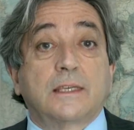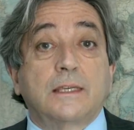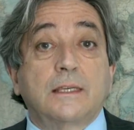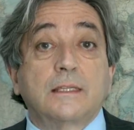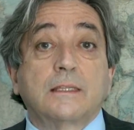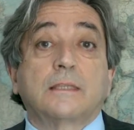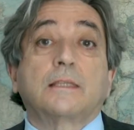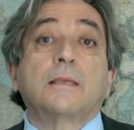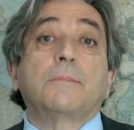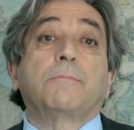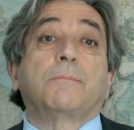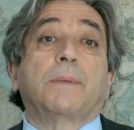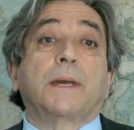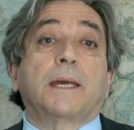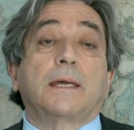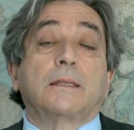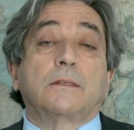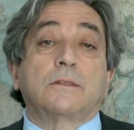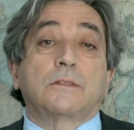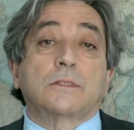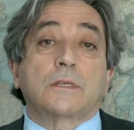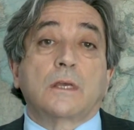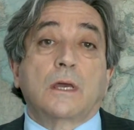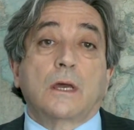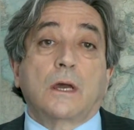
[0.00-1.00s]
it
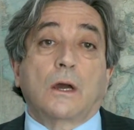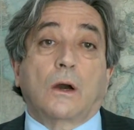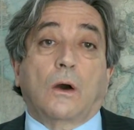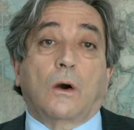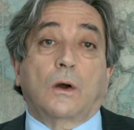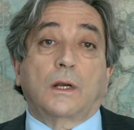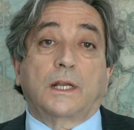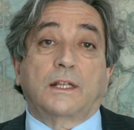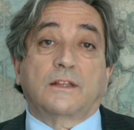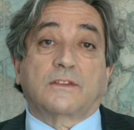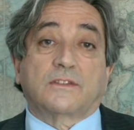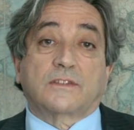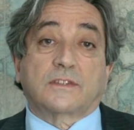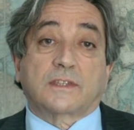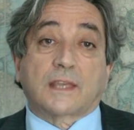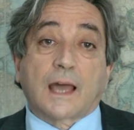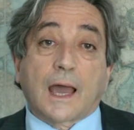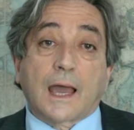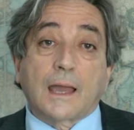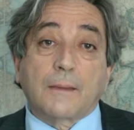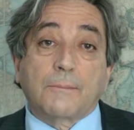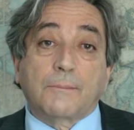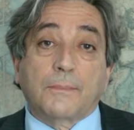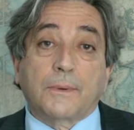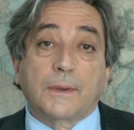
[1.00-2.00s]
depends on its
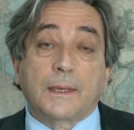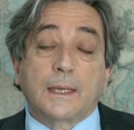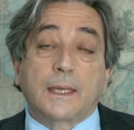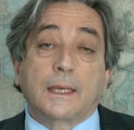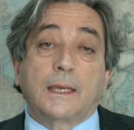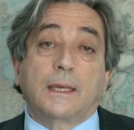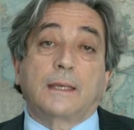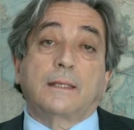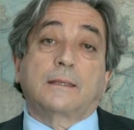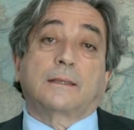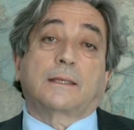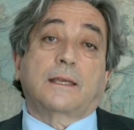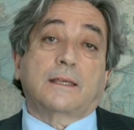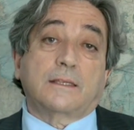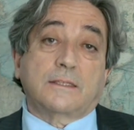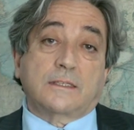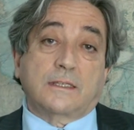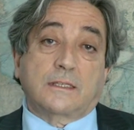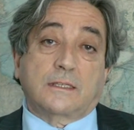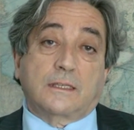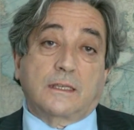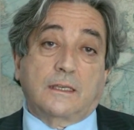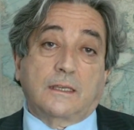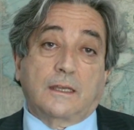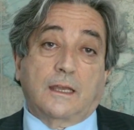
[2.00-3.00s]
type,
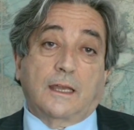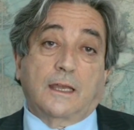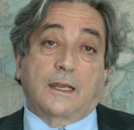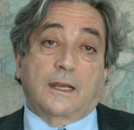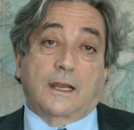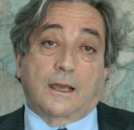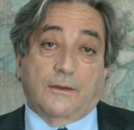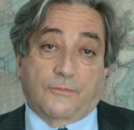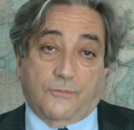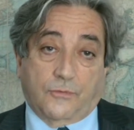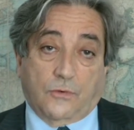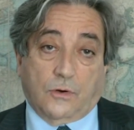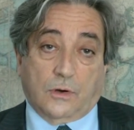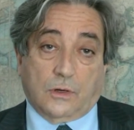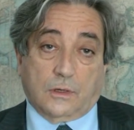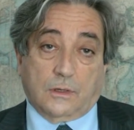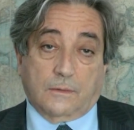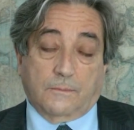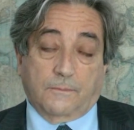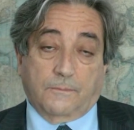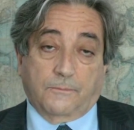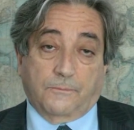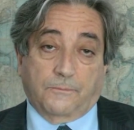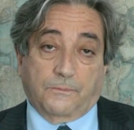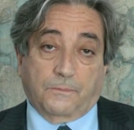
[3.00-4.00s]
intensity and effort.
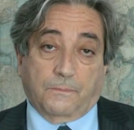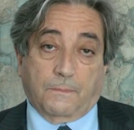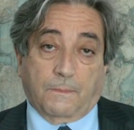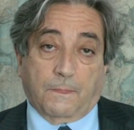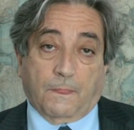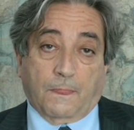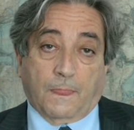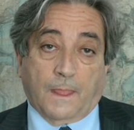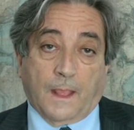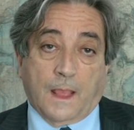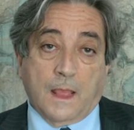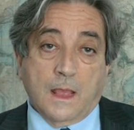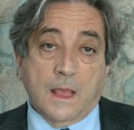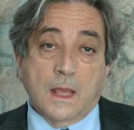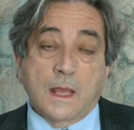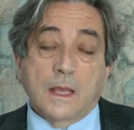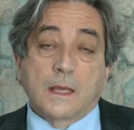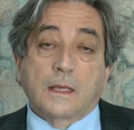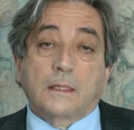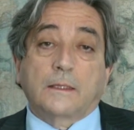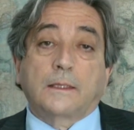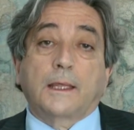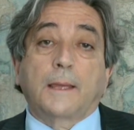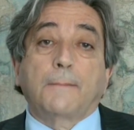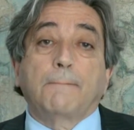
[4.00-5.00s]

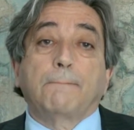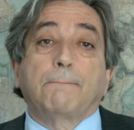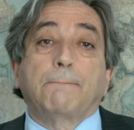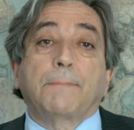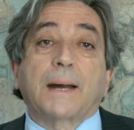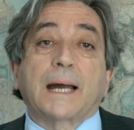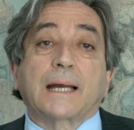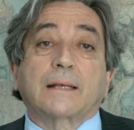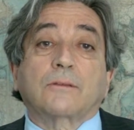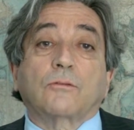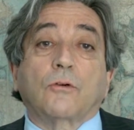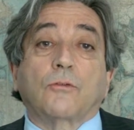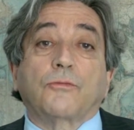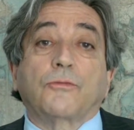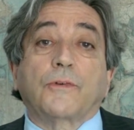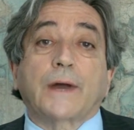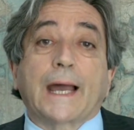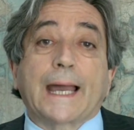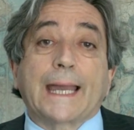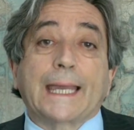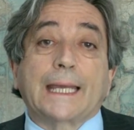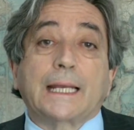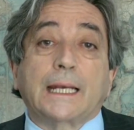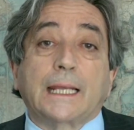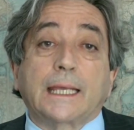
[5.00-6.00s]
The impact of
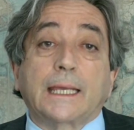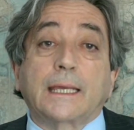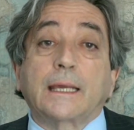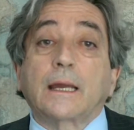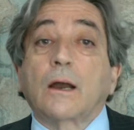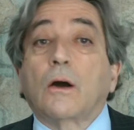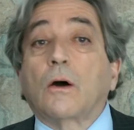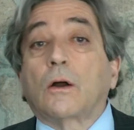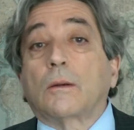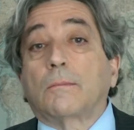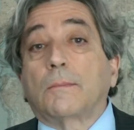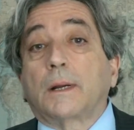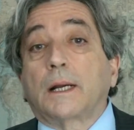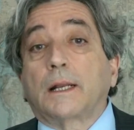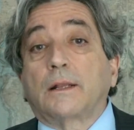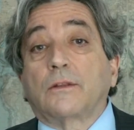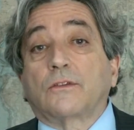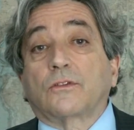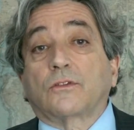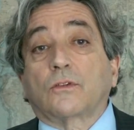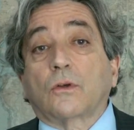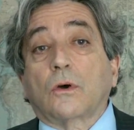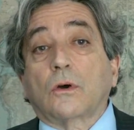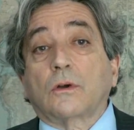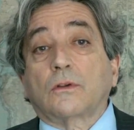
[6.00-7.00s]
angling on marine
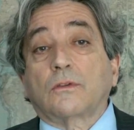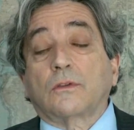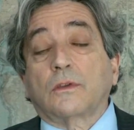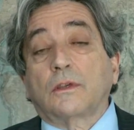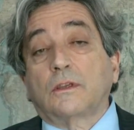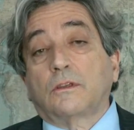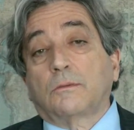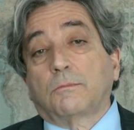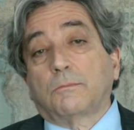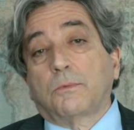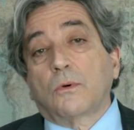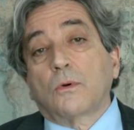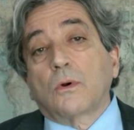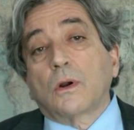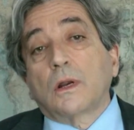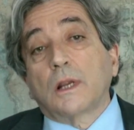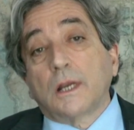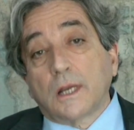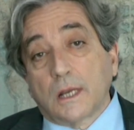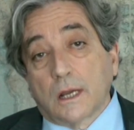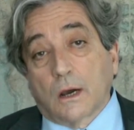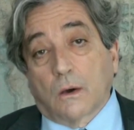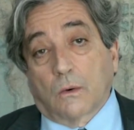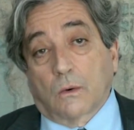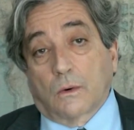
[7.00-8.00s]
stocks is poorly
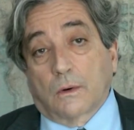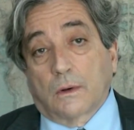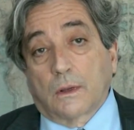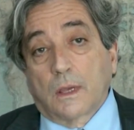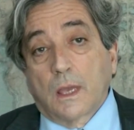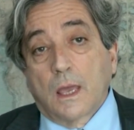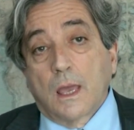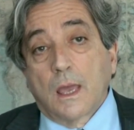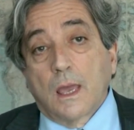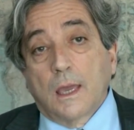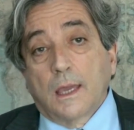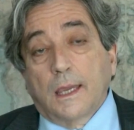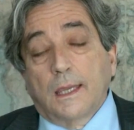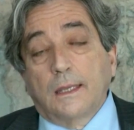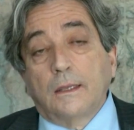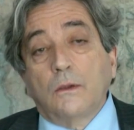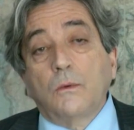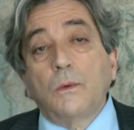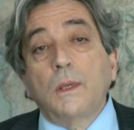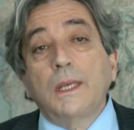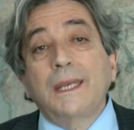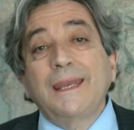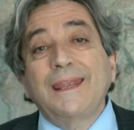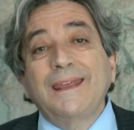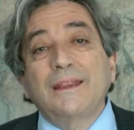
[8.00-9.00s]
known, and
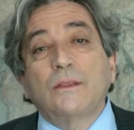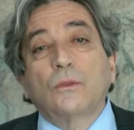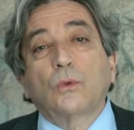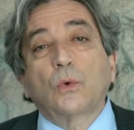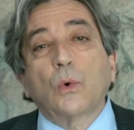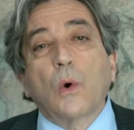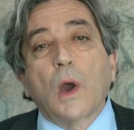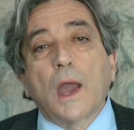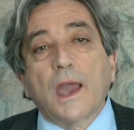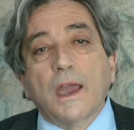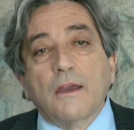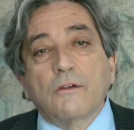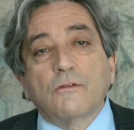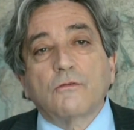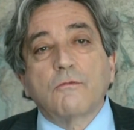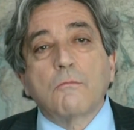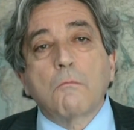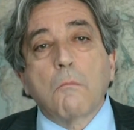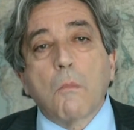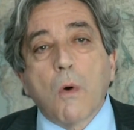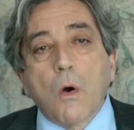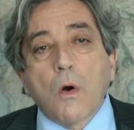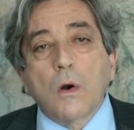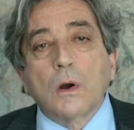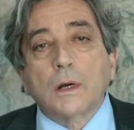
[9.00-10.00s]
we need to have
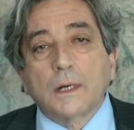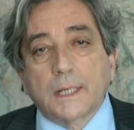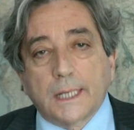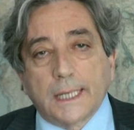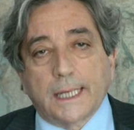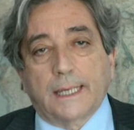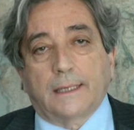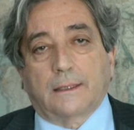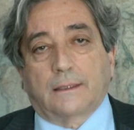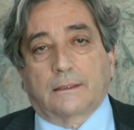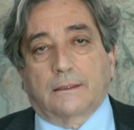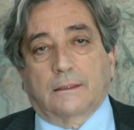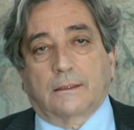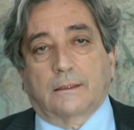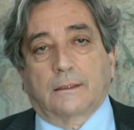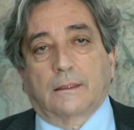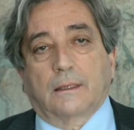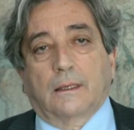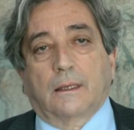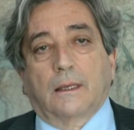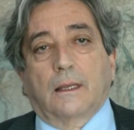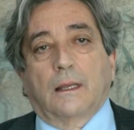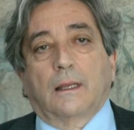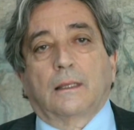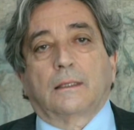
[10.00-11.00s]
more
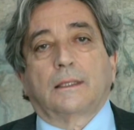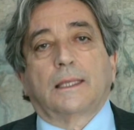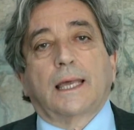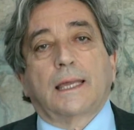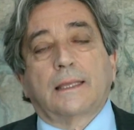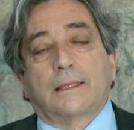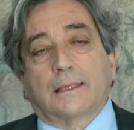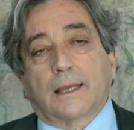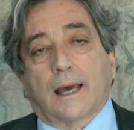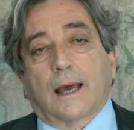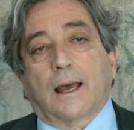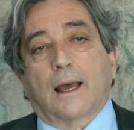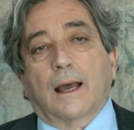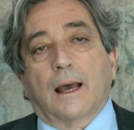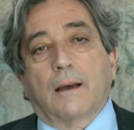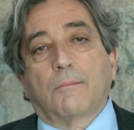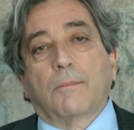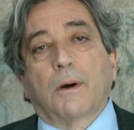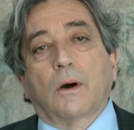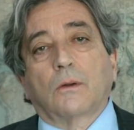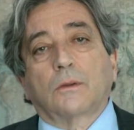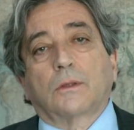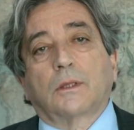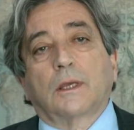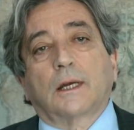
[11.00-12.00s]
data
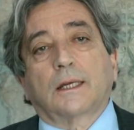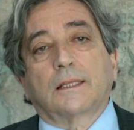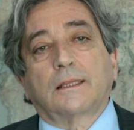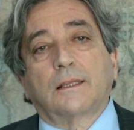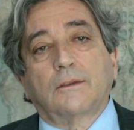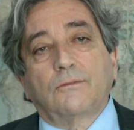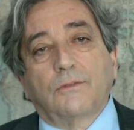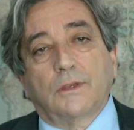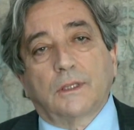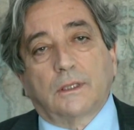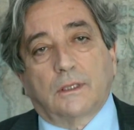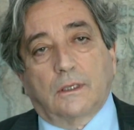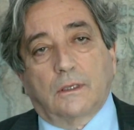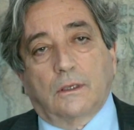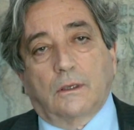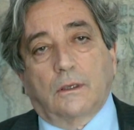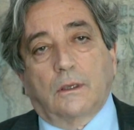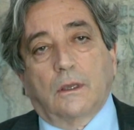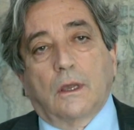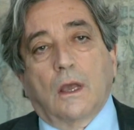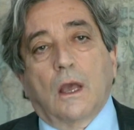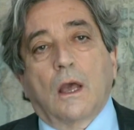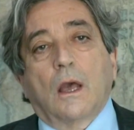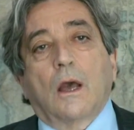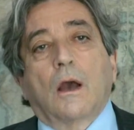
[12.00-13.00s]
about the
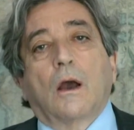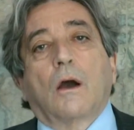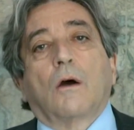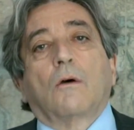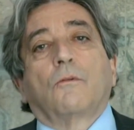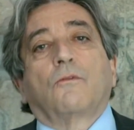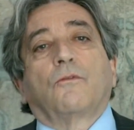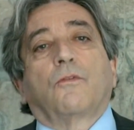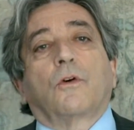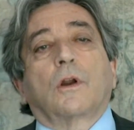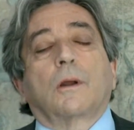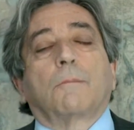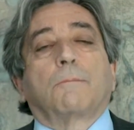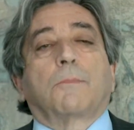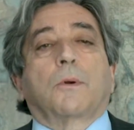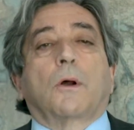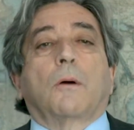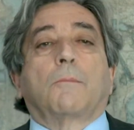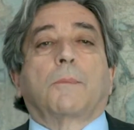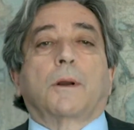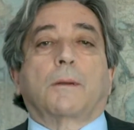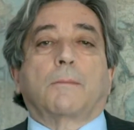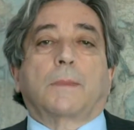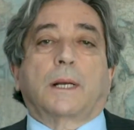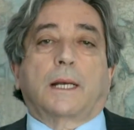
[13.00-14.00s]
activity for a
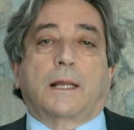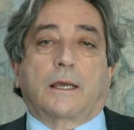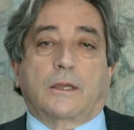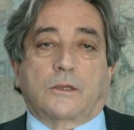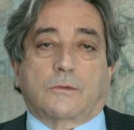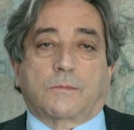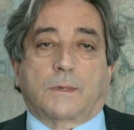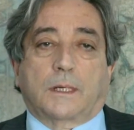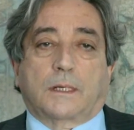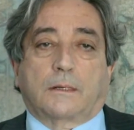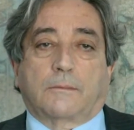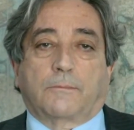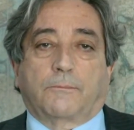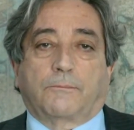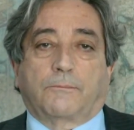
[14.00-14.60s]
proper management.